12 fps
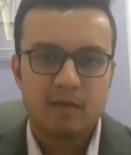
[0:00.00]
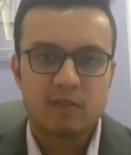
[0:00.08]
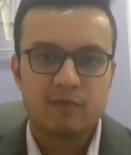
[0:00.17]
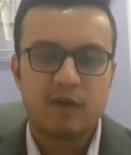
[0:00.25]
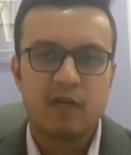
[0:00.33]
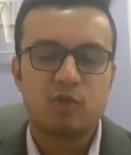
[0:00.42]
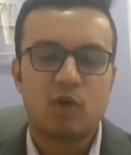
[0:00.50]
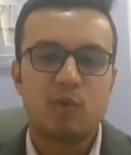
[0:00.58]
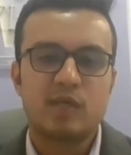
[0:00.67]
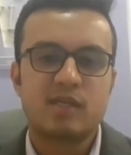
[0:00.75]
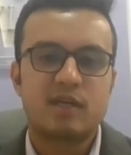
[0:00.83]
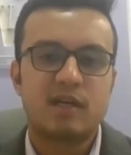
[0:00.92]
This field is
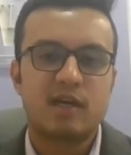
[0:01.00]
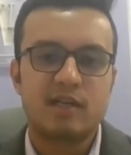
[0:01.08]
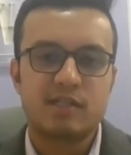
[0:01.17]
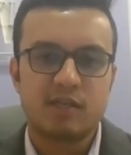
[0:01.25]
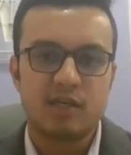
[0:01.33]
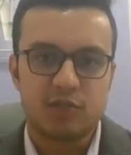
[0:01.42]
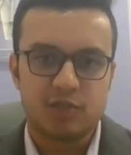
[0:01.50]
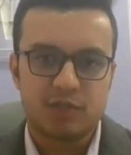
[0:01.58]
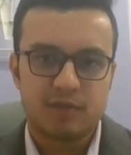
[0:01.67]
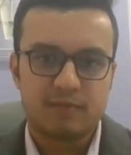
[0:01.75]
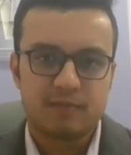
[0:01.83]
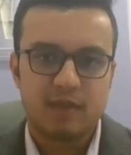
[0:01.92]
always under,
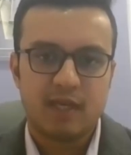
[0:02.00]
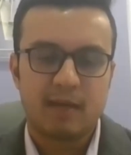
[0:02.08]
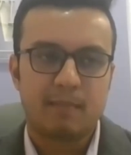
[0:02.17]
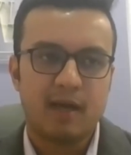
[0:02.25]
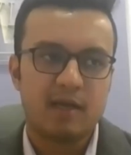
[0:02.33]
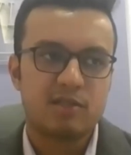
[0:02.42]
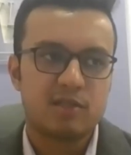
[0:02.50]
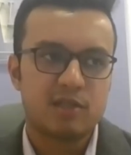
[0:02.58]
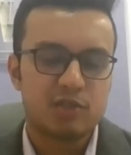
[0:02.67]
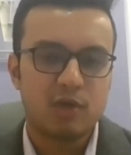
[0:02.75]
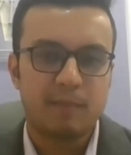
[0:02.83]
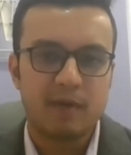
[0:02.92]
like my
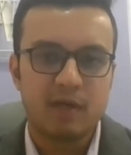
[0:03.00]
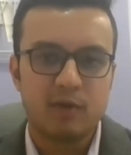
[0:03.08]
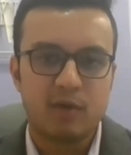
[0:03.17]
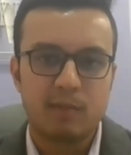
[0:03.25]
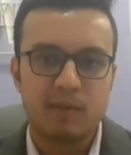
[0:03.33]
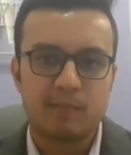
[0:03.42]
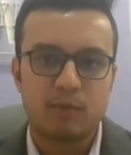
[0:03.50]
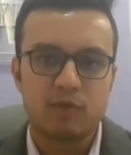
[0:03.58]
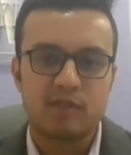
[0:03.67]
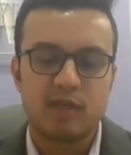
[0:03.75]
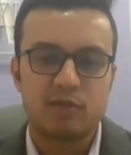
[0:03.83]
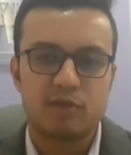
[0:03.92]
research topic during my
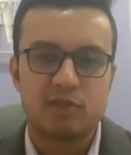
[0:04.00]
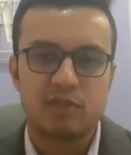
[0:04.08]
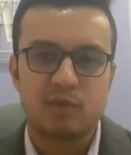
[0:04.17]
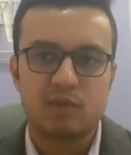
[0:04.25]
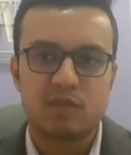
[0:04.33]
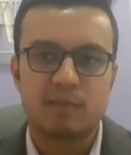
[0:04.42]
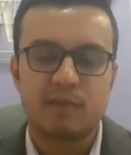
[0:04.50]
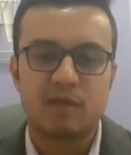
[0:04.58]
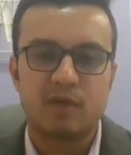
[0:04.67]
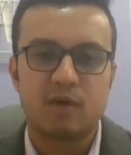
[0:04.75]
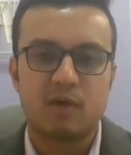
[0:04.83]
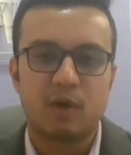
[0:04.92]
post graduation was something
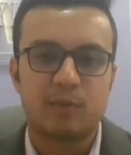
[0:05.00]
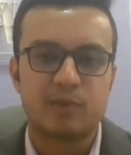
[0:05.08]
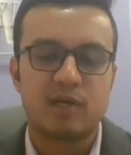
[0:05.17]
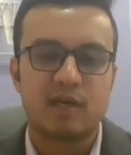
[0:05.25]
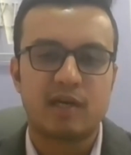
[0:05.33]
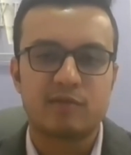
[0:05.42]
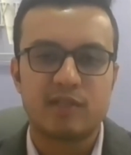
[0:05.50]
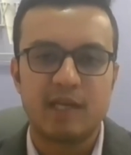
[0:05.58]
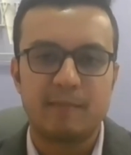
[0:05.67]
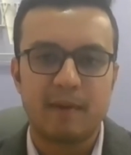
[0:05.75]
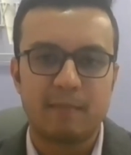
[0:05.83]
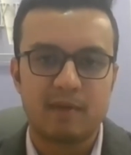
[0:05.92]
called obstructive
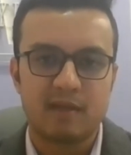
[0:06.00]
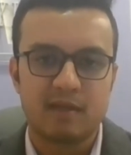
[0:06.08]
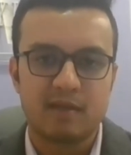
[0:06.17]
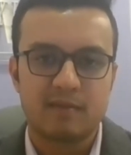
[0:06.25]
sleep apnea.